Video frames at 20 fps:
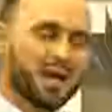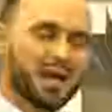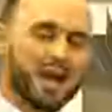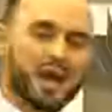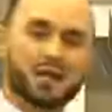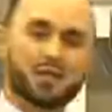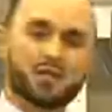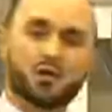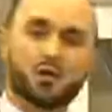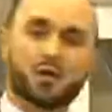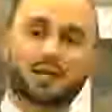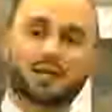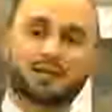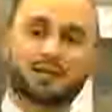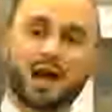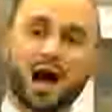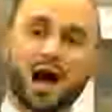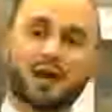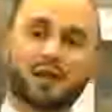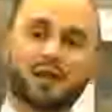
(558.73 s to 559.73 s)
and you
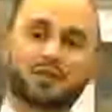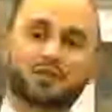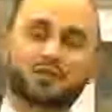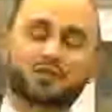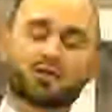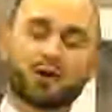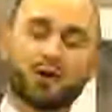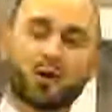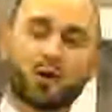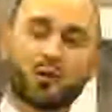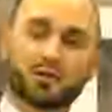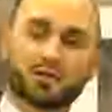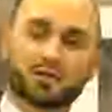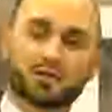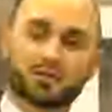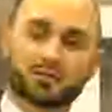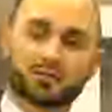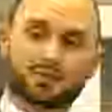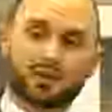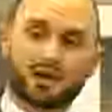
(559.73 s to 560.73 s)
acknowledge the
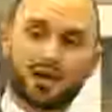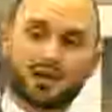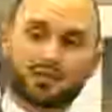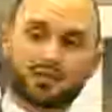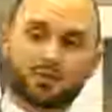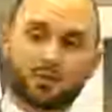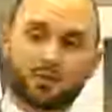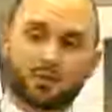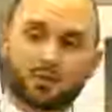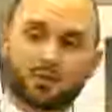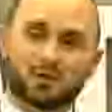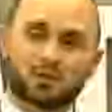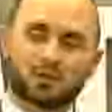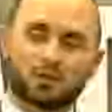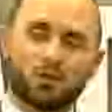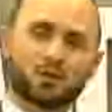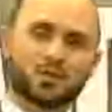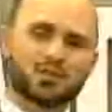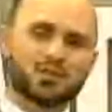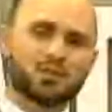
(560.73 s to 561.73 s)
holiness of God's Word,
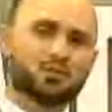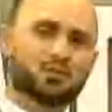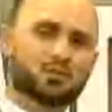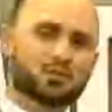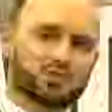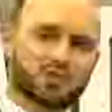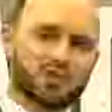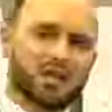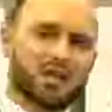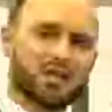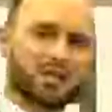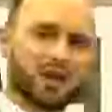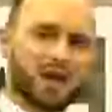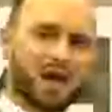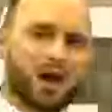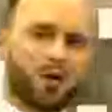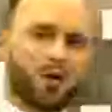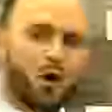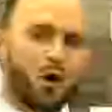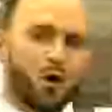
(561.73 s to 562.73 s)
once you see
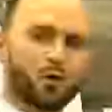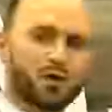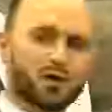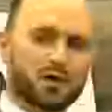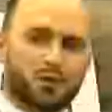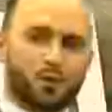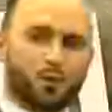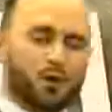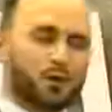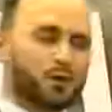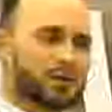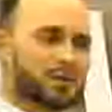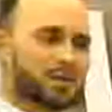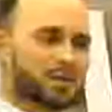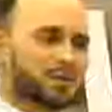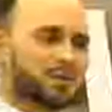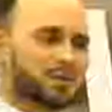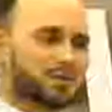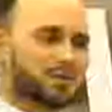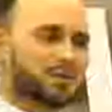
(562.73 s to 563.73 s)
how holy the Word
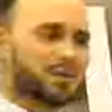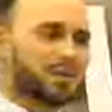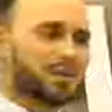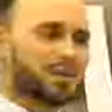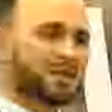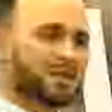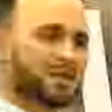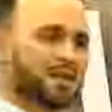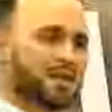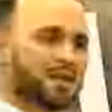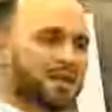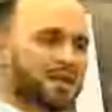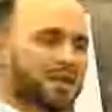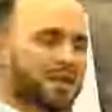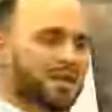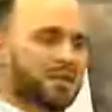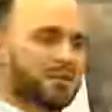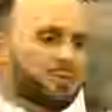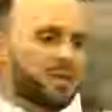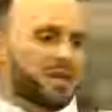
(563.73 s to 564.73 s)
is,
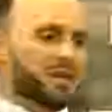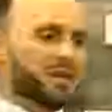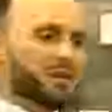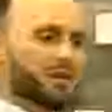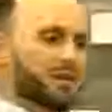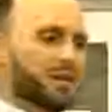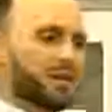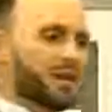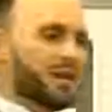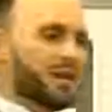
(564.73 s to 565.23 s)
it immediately